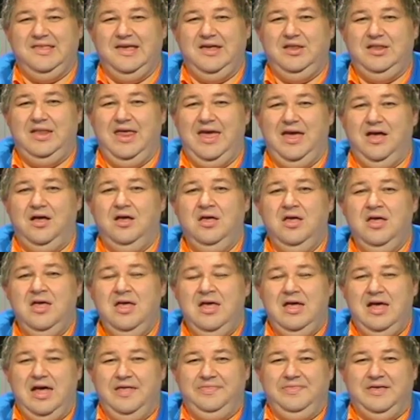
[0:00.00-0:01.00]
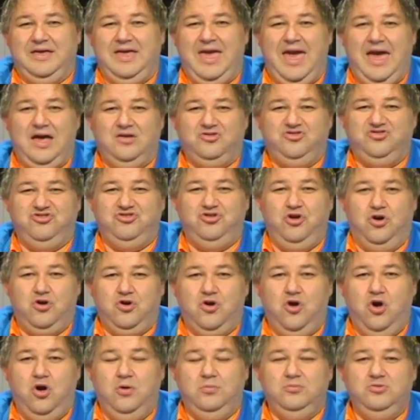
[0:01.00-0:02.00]
there now at
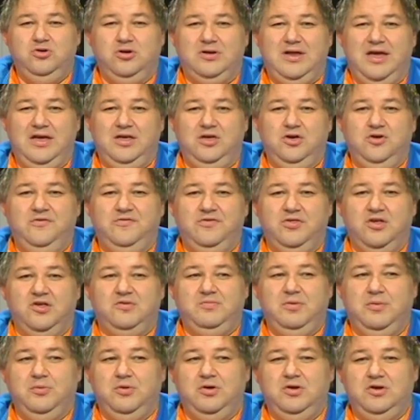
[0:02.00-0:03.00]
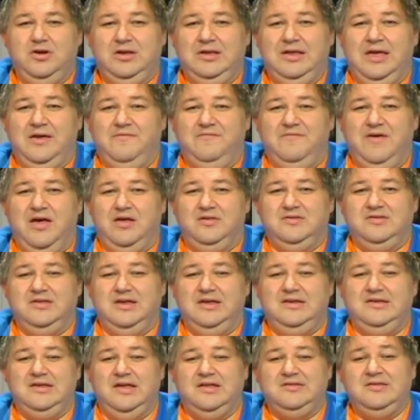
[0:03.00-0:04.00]
thecouch.com.au for those people who didn't get Val's
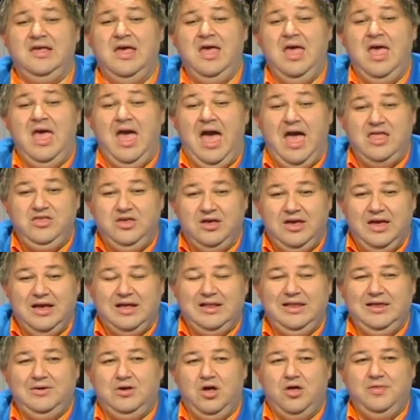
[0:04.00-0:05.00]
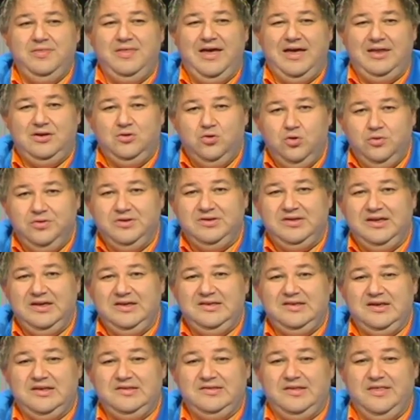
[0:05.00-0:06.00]
details. And you can click on that and all the
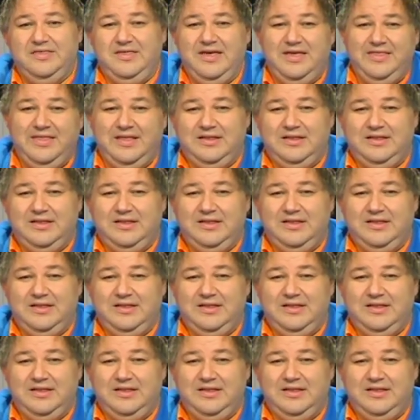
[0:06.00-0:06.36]
details are there